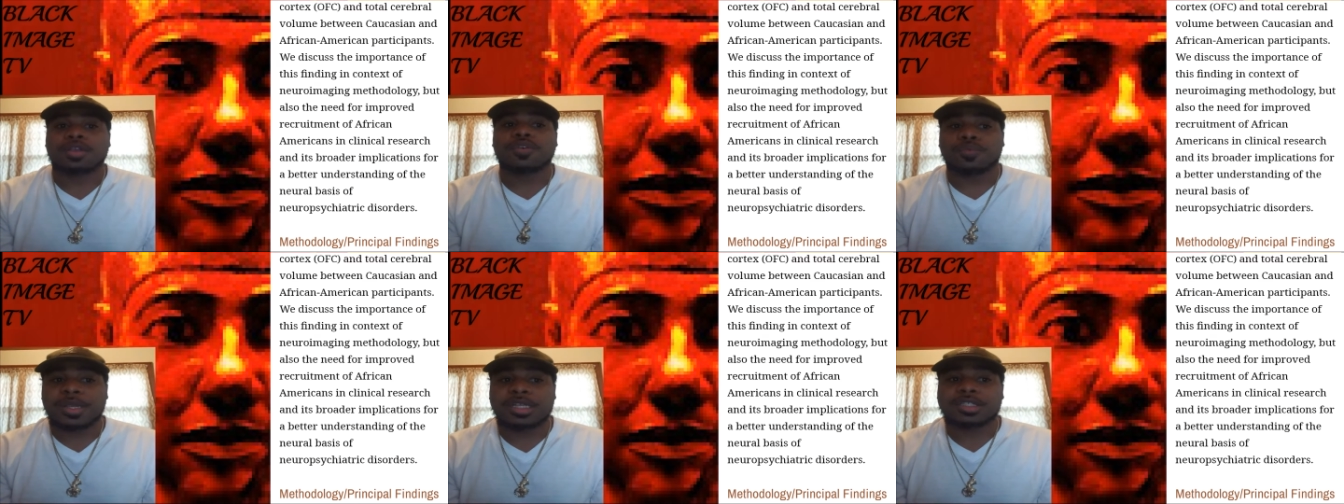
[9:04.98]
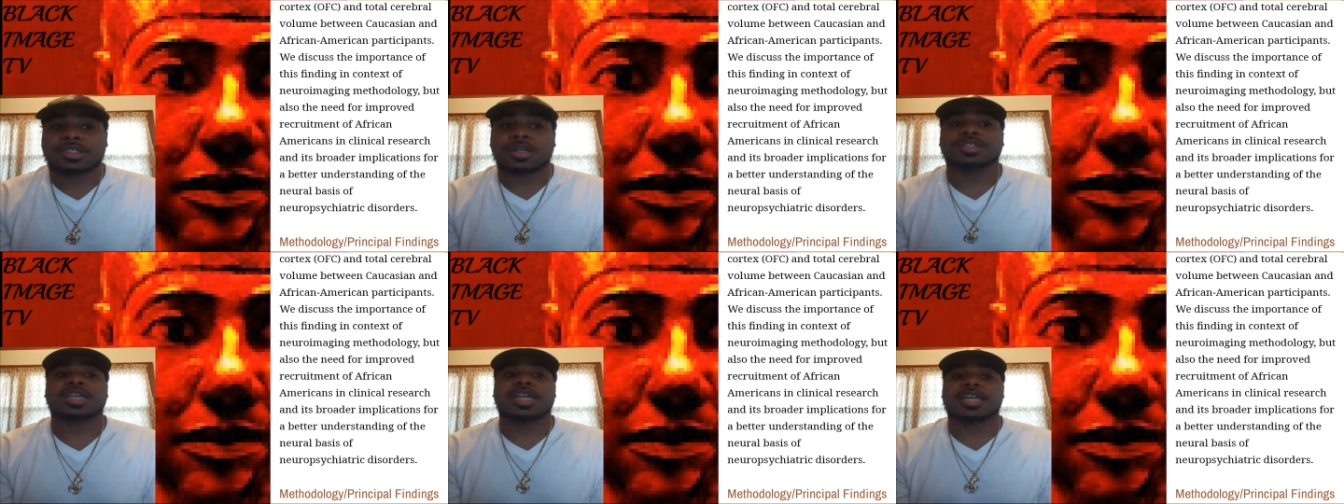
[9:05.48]

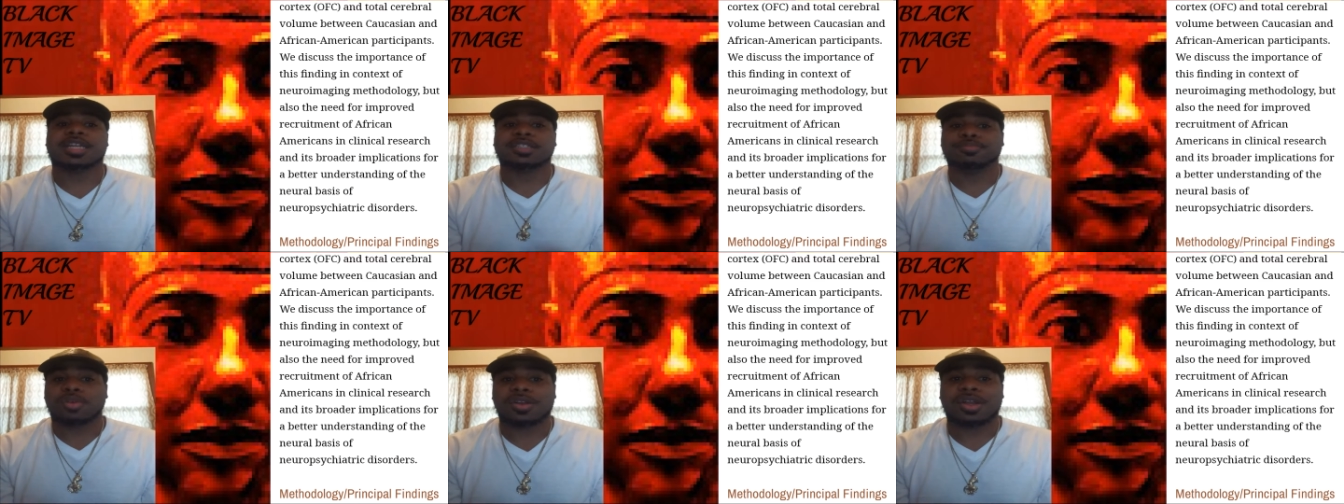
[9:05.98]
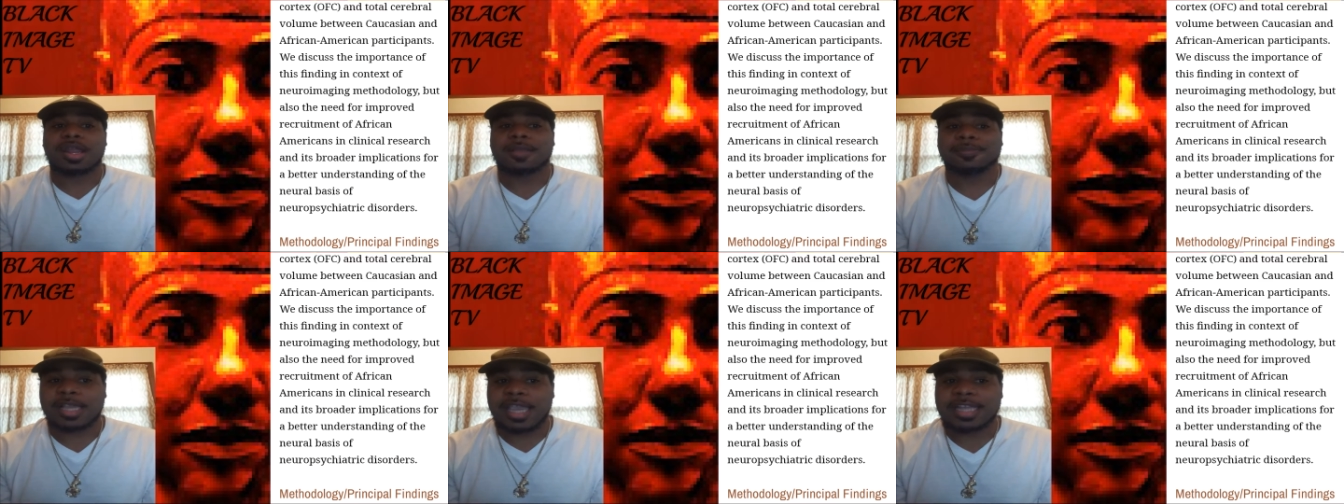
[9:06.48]
research and its broader
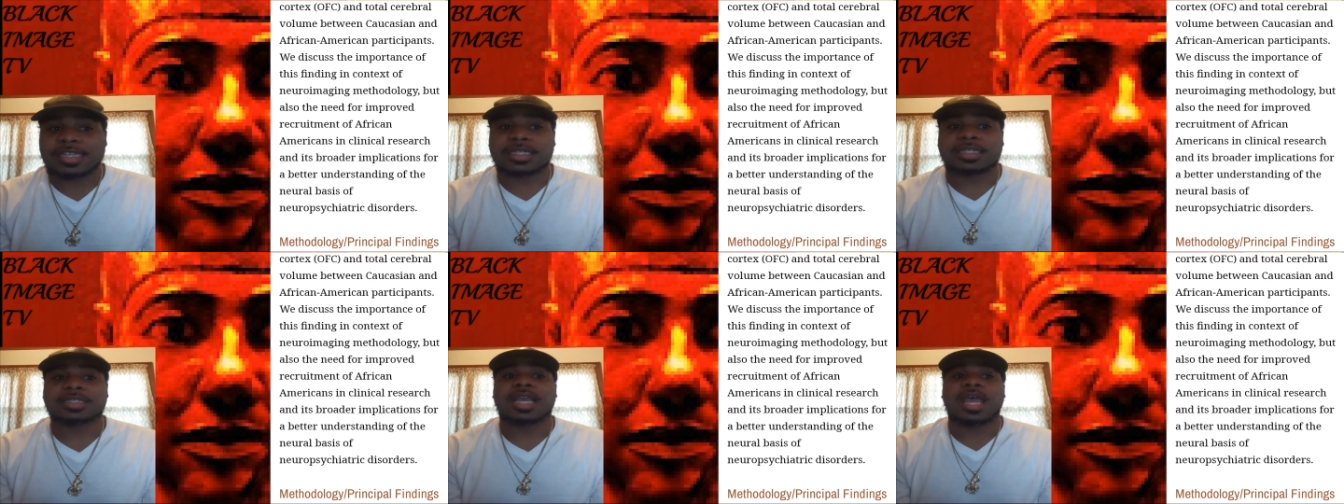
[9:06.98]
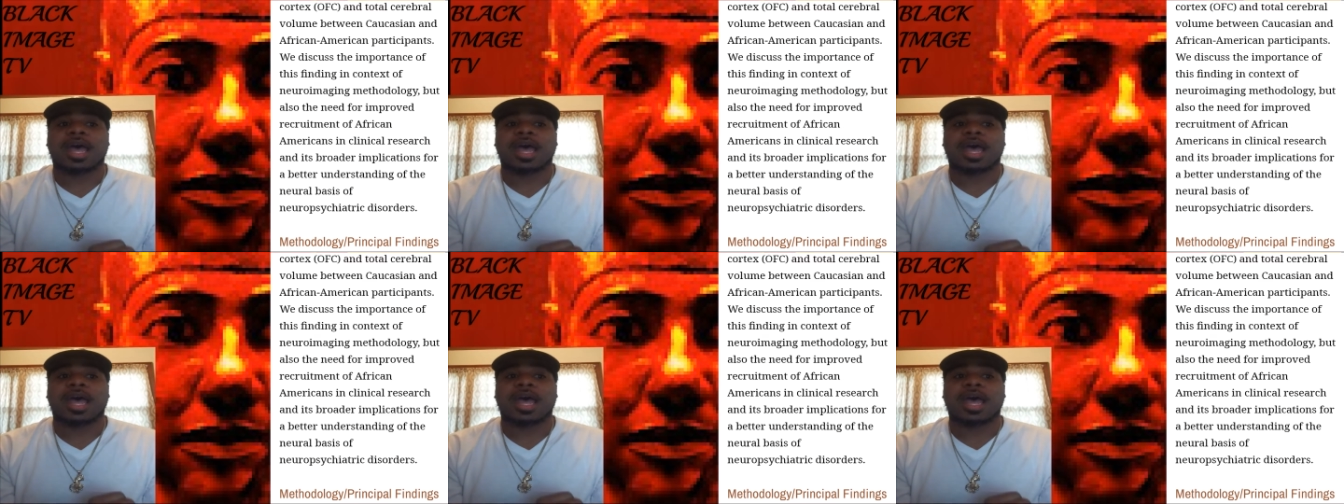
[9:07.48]
implications